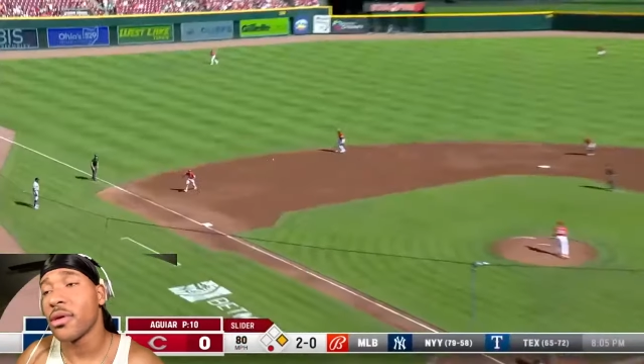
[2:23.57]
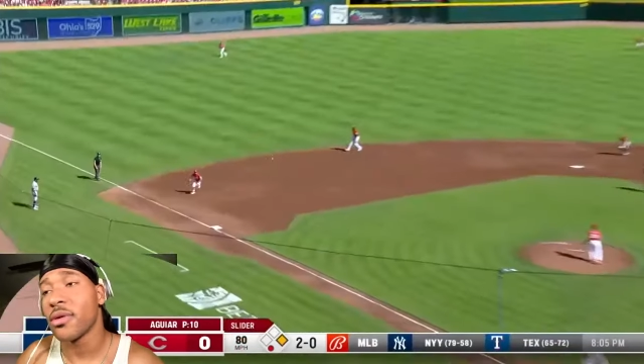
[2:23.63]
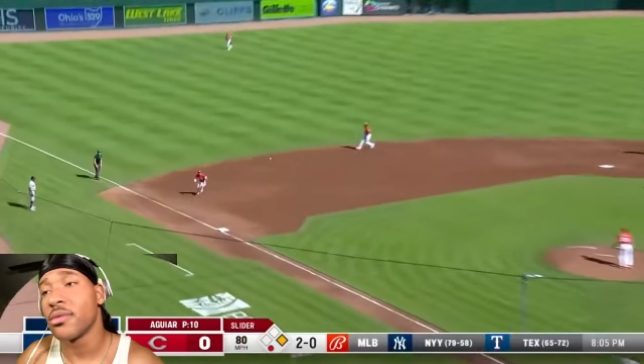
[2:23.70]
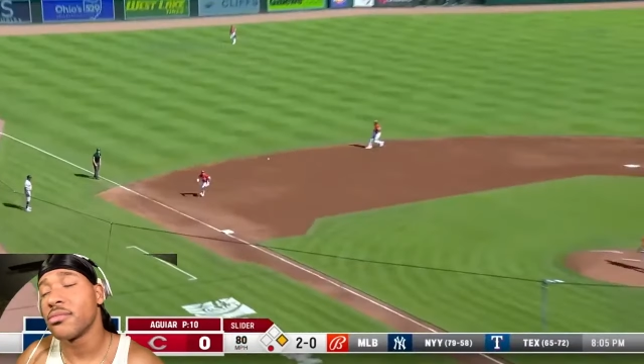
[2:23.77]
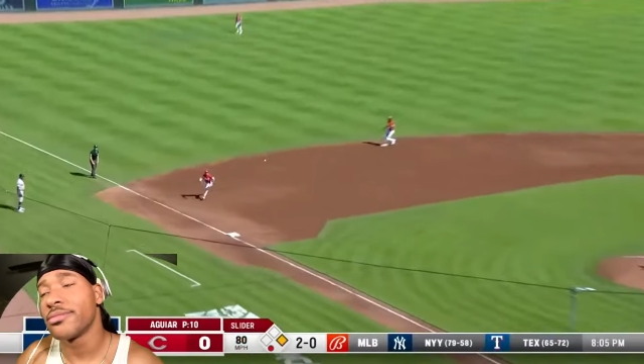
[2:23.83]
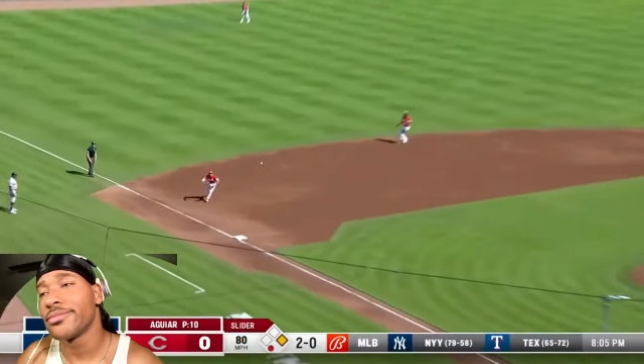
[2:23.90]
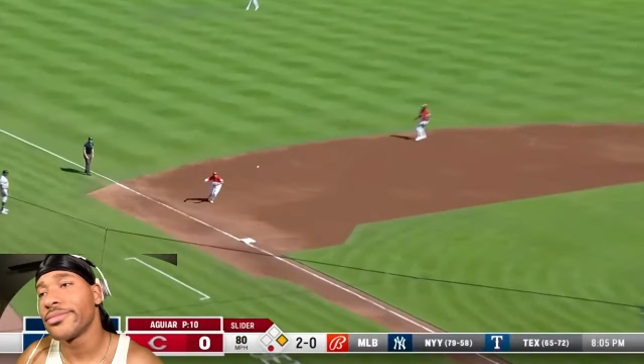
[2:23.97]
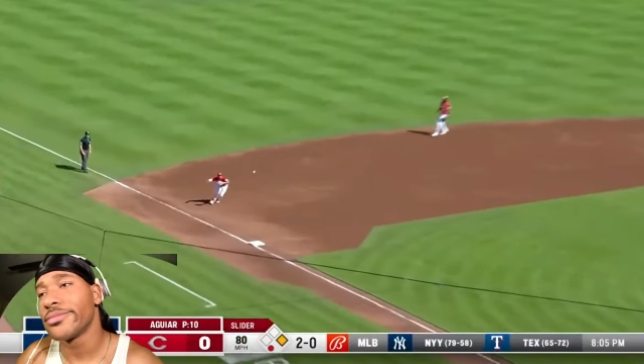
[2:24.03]
Top
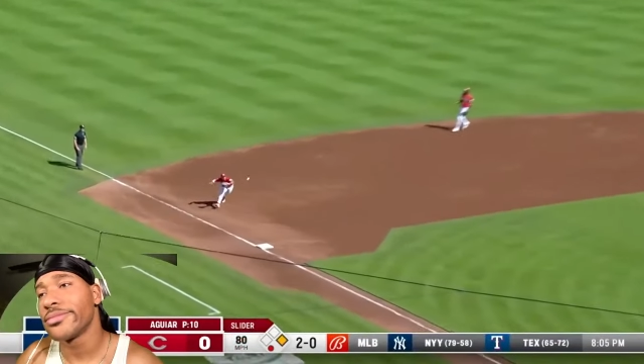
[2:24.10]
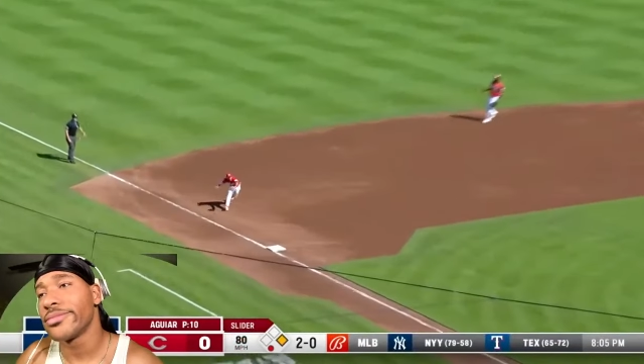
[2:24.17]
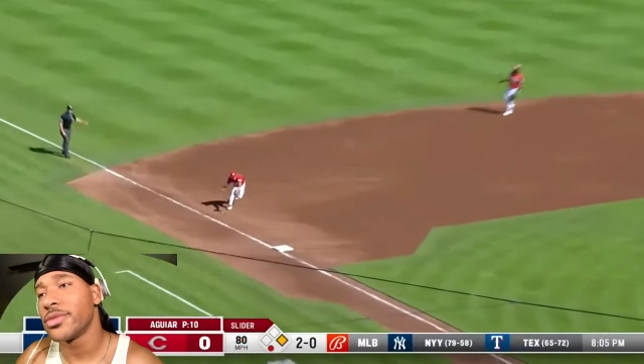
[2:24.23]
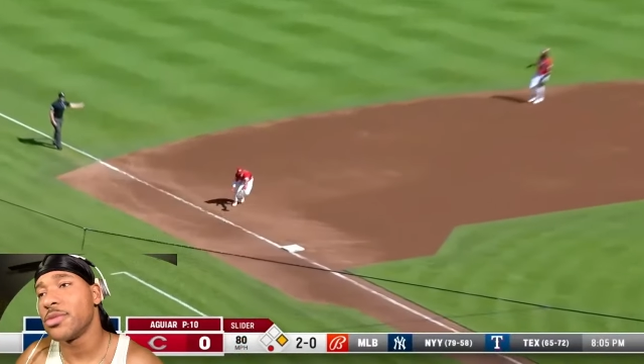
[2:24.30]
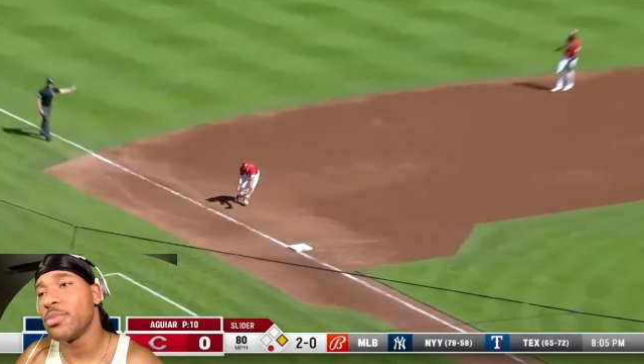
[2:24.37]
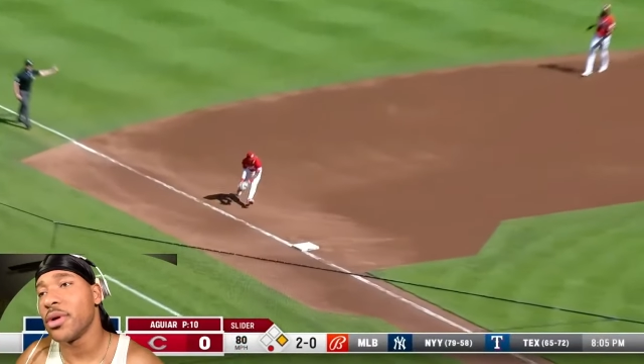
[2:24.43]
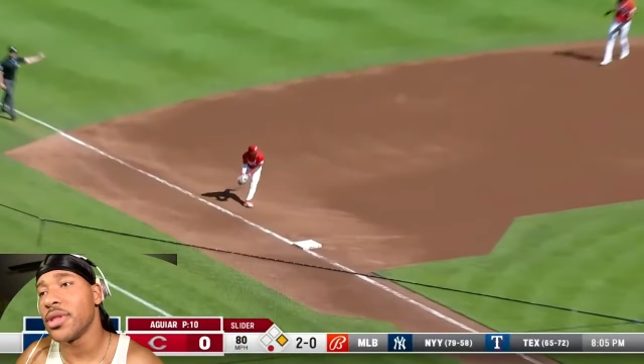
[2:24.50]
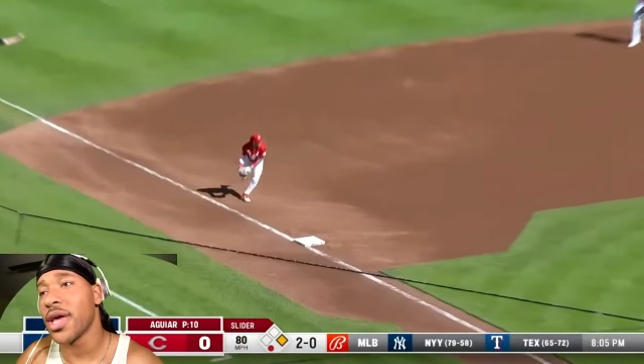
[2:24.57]
to third.
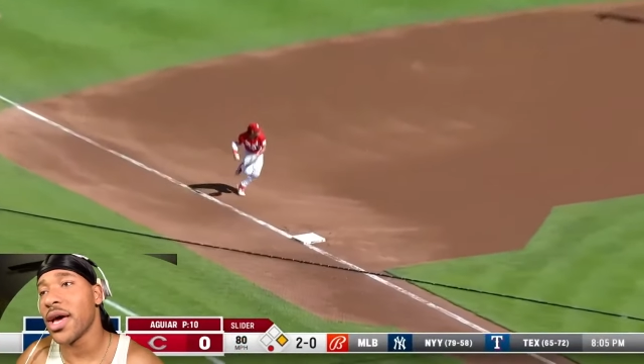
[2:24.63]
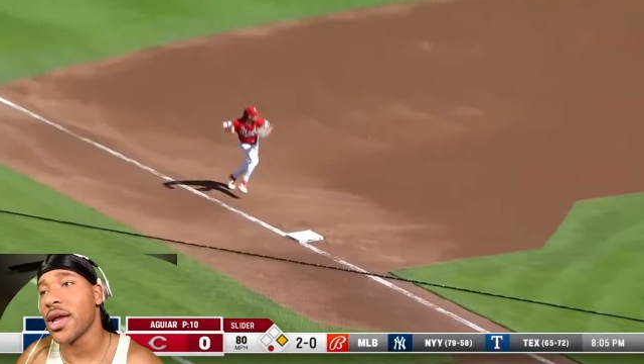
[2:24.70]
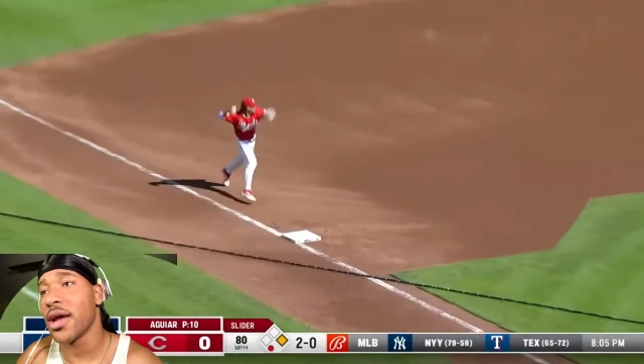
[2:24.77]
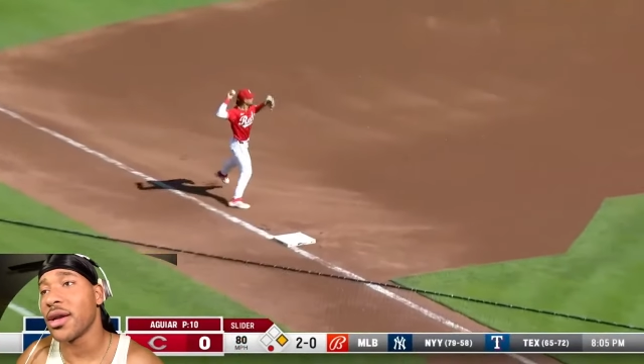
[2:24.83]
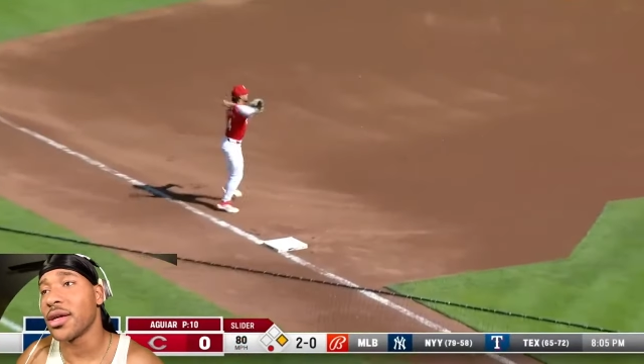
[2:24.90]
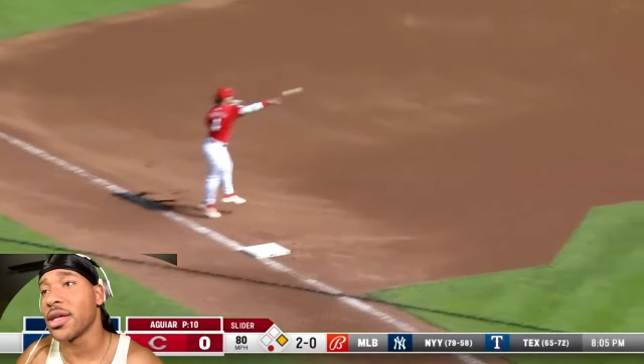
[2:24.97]
He's putting that out